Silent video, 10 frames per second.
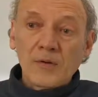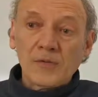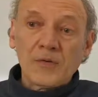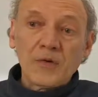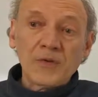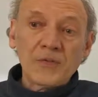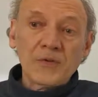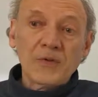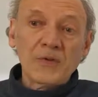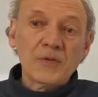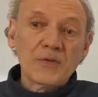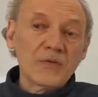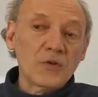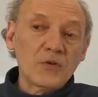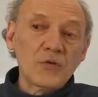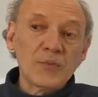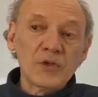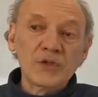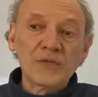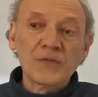So if the CO2
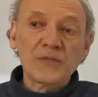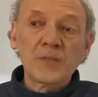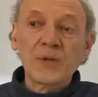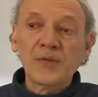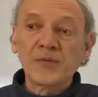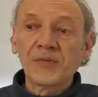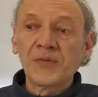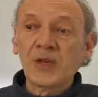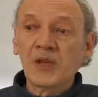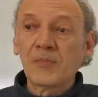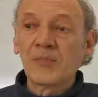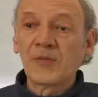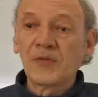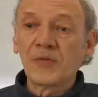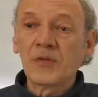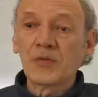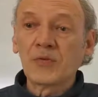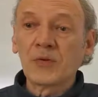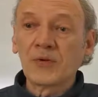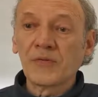emissions remain the same, the
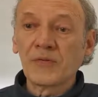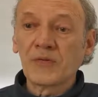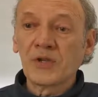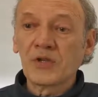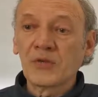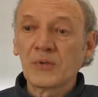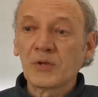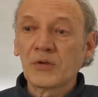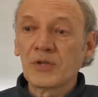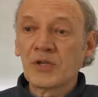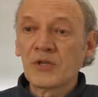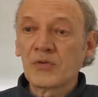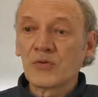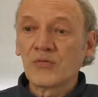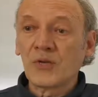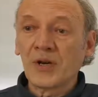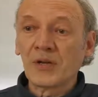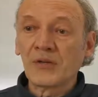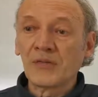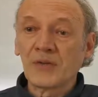CO2 concentration will continue to
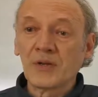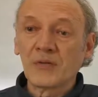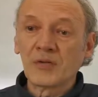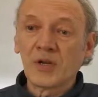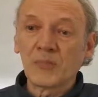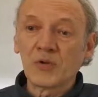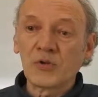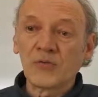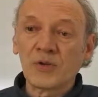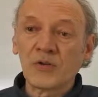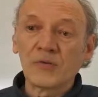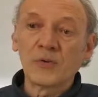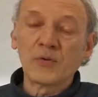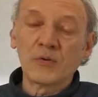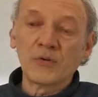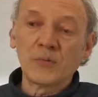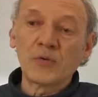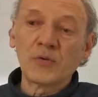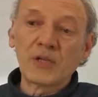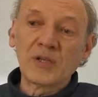rise and the temperature rise will
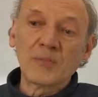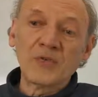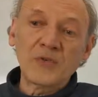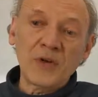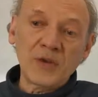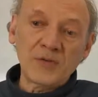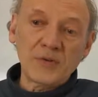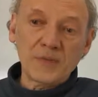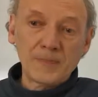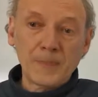correspondingly be faster.